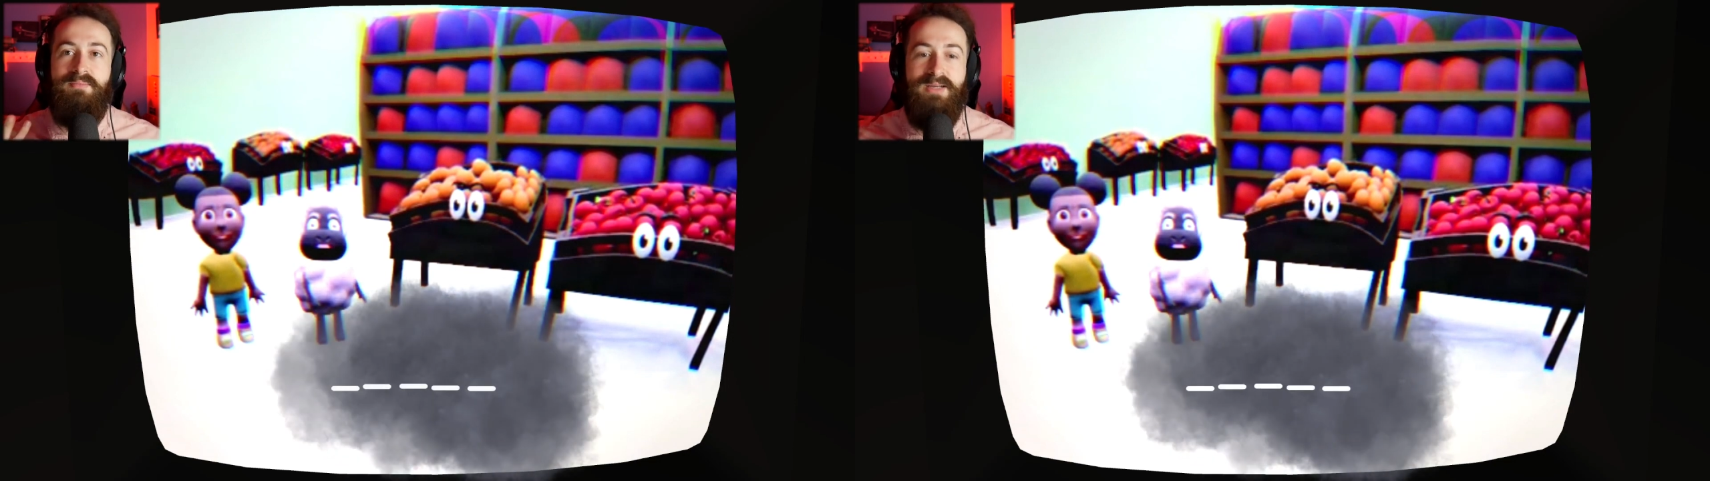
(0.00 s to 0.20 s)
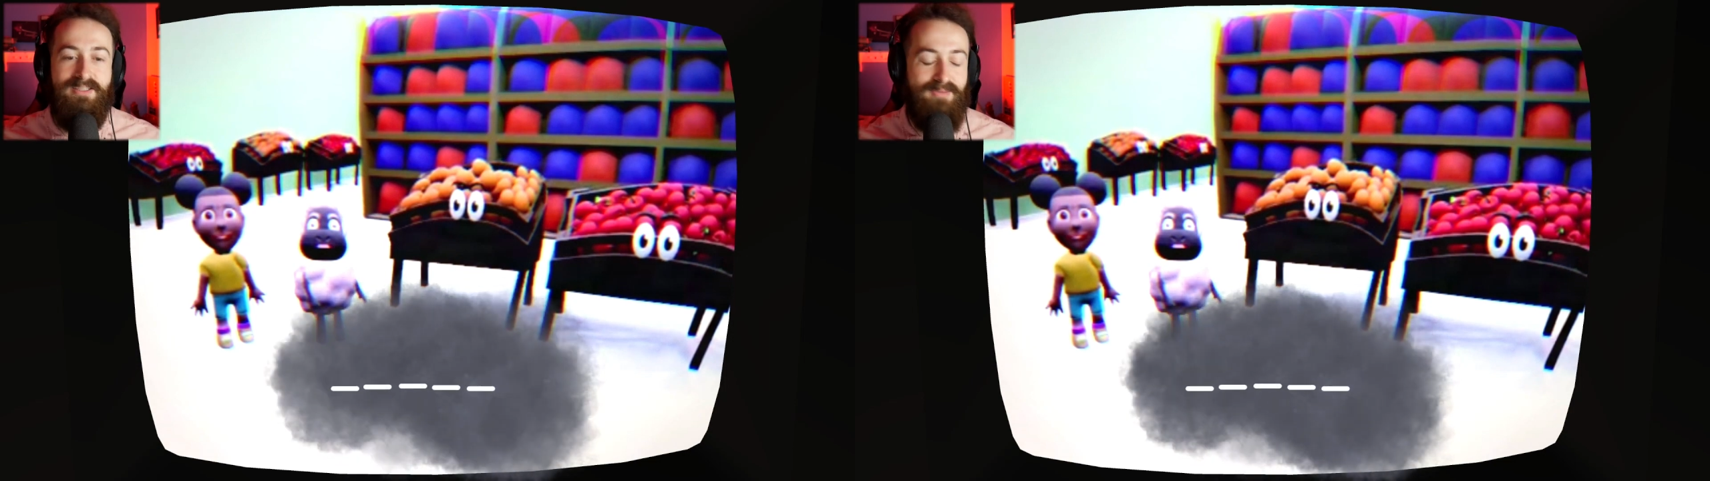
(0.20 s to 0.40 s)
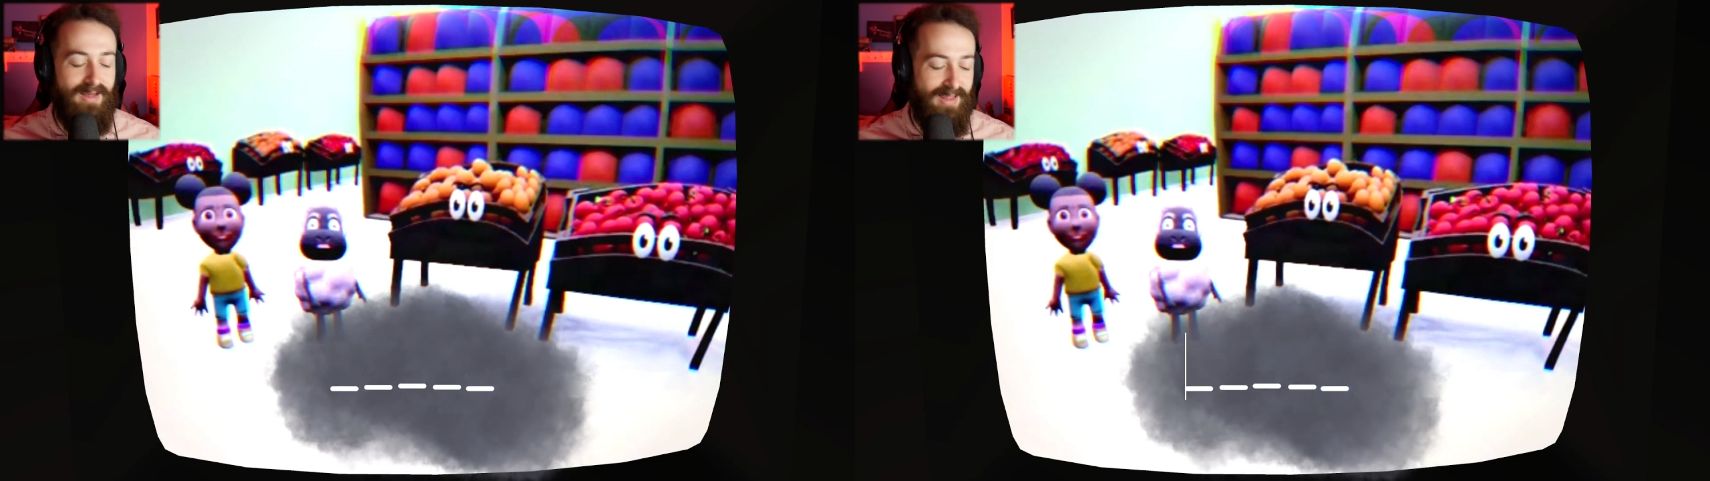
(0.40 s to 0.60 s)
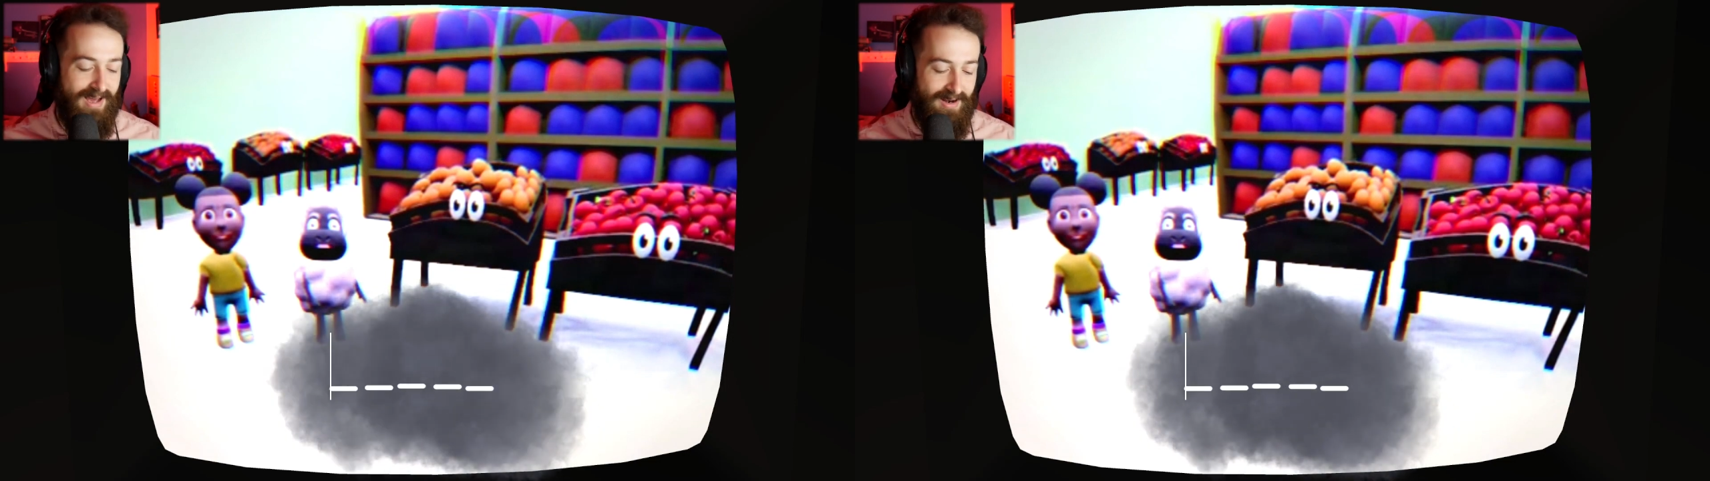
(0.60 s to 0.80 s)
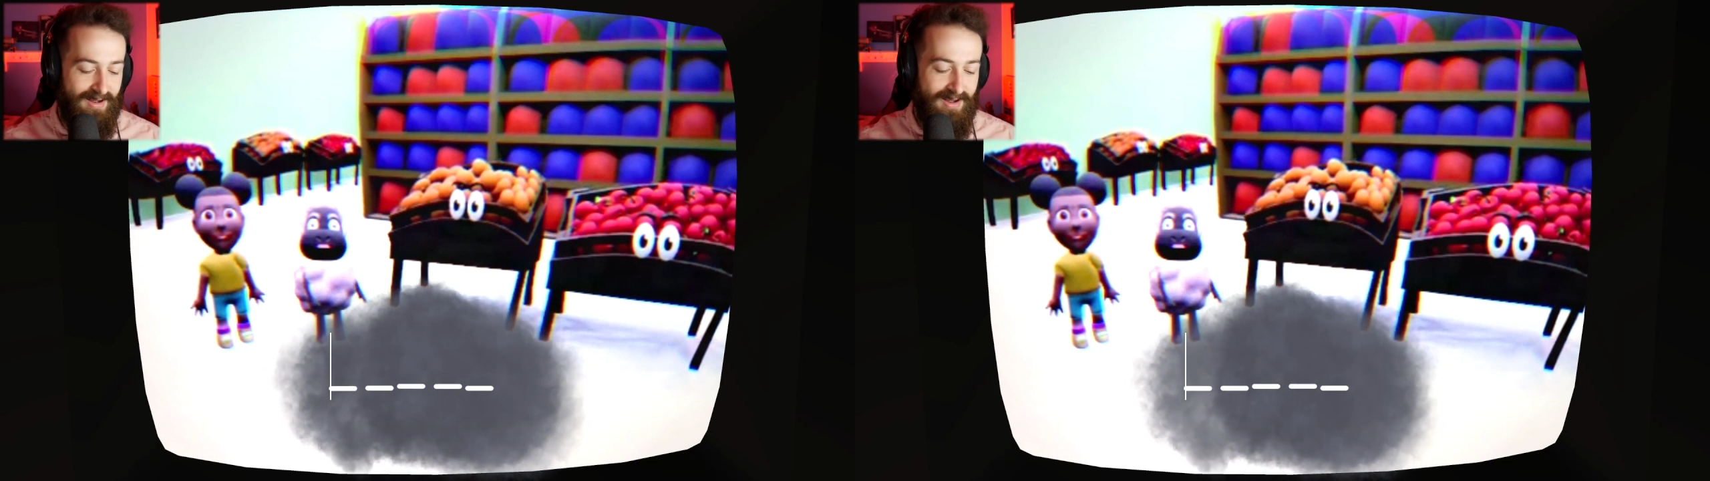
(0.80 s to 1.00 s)
means by
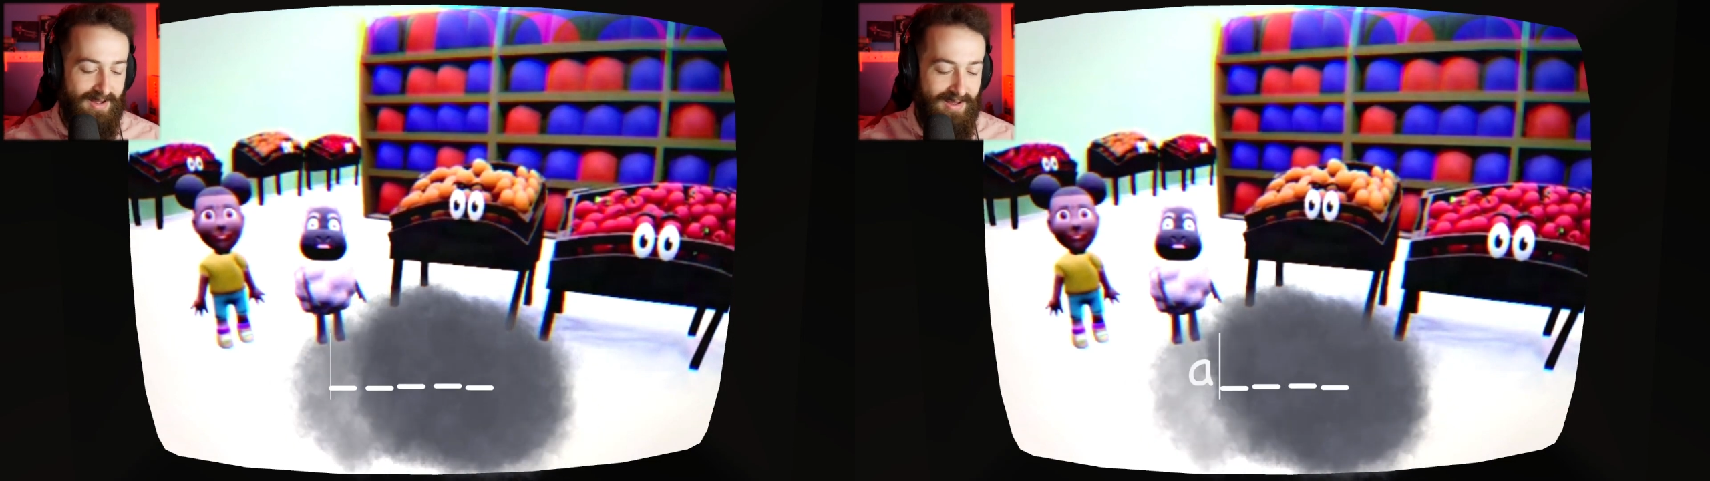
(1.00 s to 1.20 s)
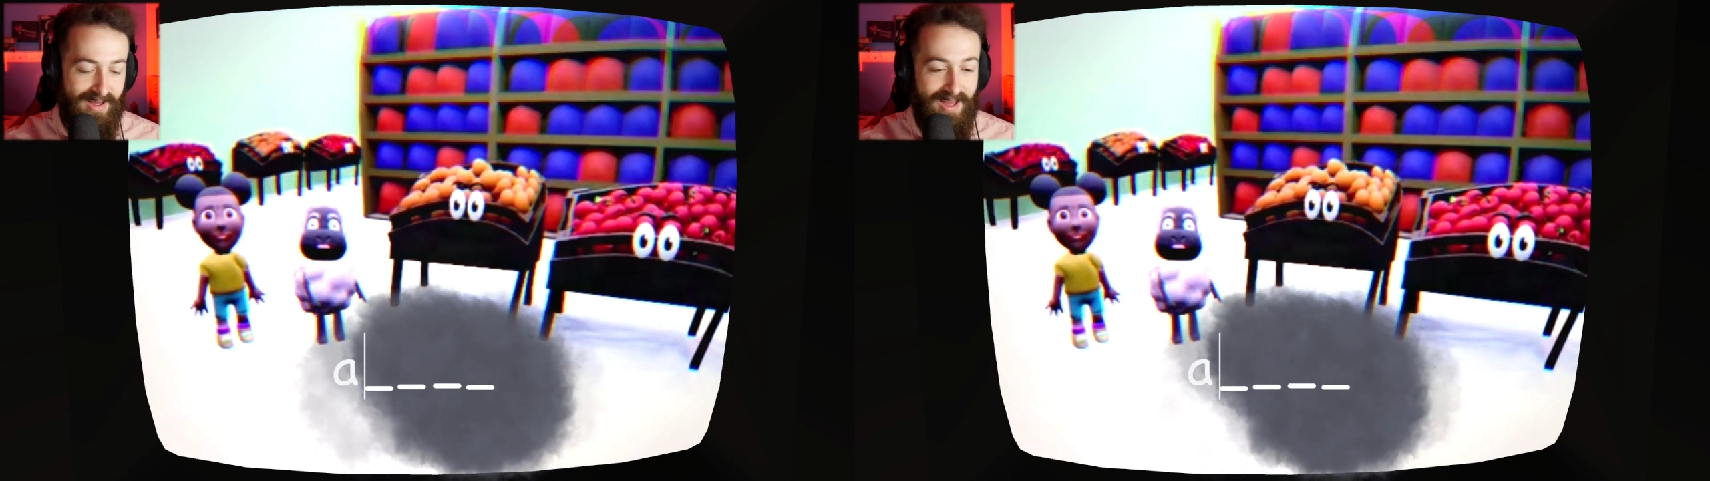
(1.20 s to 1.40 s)
that.